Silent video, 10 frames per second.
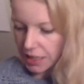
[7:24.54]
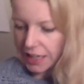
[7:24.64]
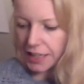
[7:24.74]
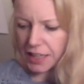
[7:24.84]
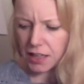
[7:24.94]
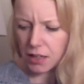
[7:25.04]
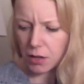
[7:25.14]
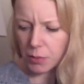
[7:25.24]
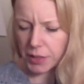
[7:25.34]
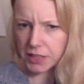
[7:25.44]
He
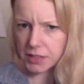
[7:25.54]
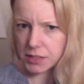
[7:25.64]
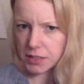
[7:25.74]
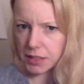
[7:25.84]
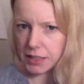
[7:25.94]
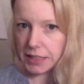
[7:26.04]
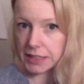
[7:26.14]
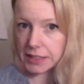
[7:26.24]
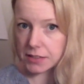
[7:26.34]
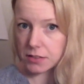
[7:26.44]
always
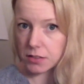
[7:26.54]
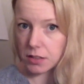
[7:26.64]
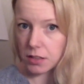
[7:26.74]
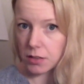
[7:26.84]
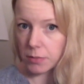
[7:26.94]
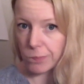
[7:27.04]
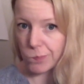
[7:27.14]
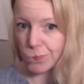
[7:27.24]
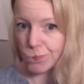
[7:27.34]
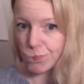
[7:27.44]
eats
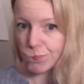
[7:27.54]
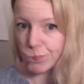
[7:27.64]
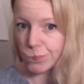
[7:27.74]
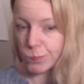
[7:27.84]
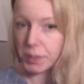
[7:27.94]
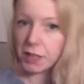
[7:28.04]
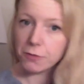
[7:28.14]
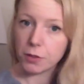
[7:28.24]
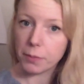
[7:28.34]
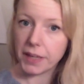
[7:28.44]
beef
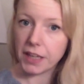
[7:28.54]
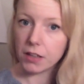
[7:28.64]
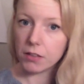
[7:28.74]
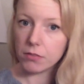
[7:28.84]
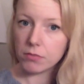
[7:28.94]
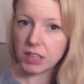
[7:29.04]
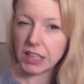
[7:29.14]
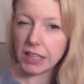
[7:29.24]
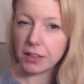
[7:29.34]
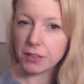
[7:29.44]
or pig
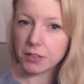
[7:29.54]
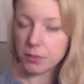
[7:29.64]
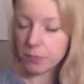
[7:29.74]
ears.